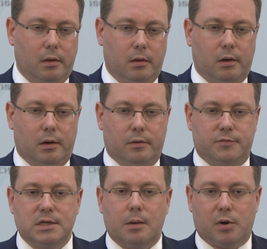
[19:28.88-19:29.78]

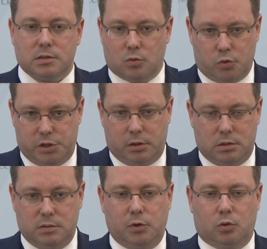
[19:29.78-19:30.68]
suggests
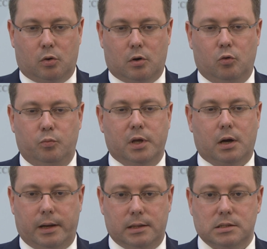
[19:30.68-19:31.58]
approaching in a
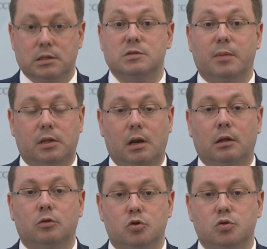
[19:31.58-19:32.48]
way that
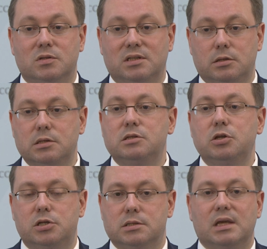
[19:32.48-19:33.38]
all overdue
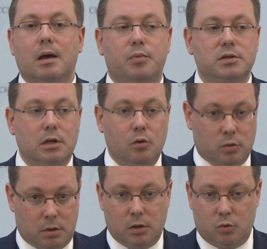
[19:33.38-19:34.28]
debitory
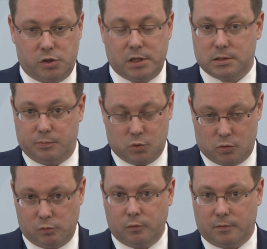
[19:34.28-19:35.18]
debt
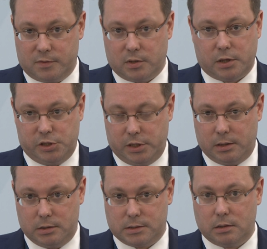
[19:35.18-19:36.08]
goes away,
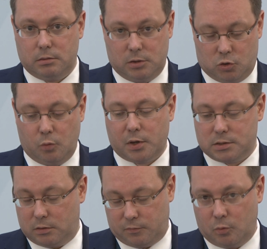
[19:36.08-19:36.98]
even though
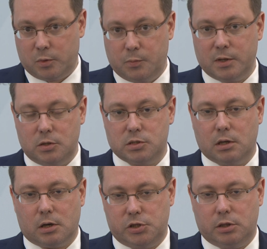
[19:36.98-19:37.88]
statistically some of it
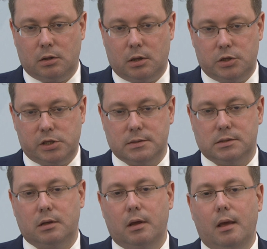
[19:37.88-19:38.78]
comes back, but the
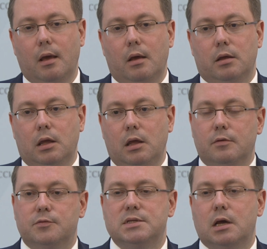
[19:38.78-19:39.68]
mathematically
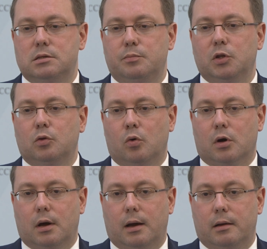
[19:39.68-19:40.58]
calculated part
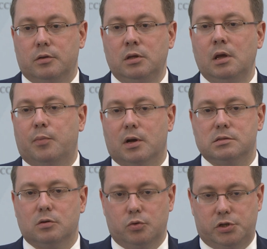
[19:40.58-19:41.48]
comes back, and the
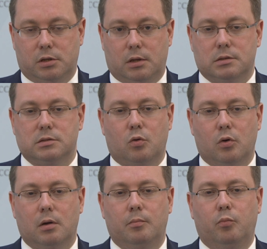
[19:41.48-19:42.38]
entire debitory debt
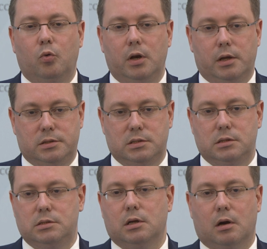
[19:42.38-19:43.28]

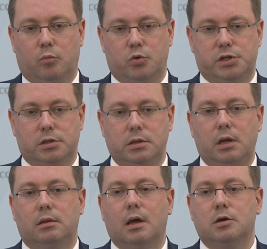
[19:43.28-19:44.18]
without